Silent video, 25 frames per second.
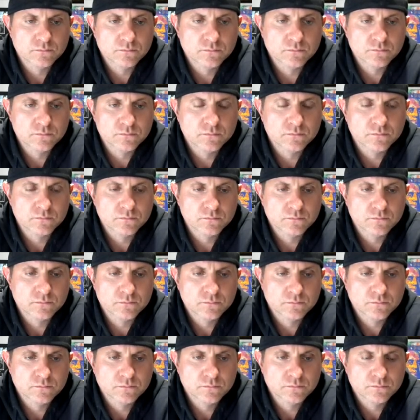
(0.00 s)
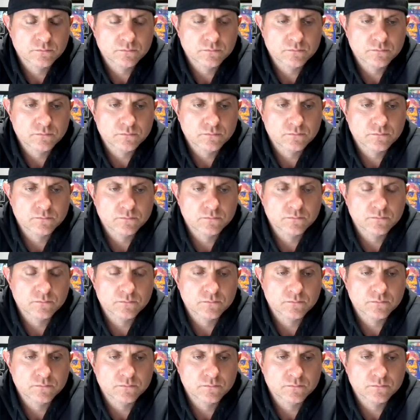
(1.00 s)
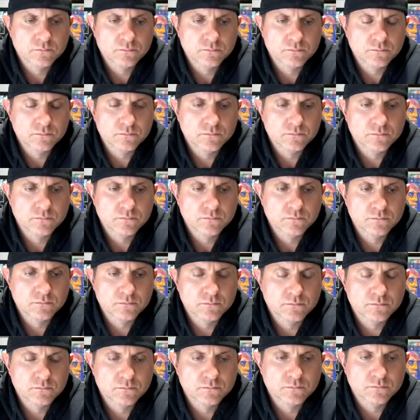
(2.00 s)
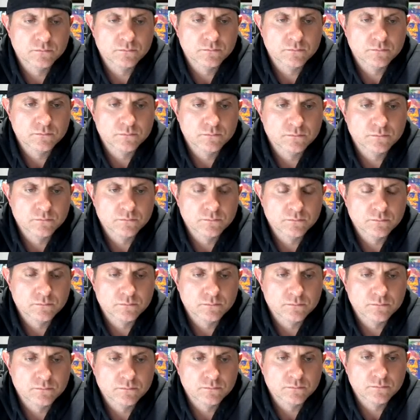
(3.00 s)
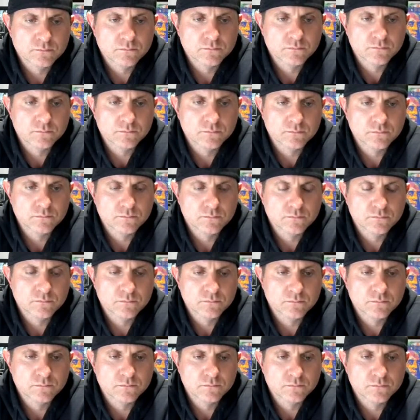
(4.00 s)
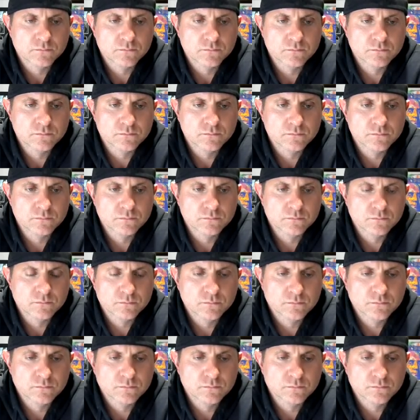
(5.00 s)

(silent)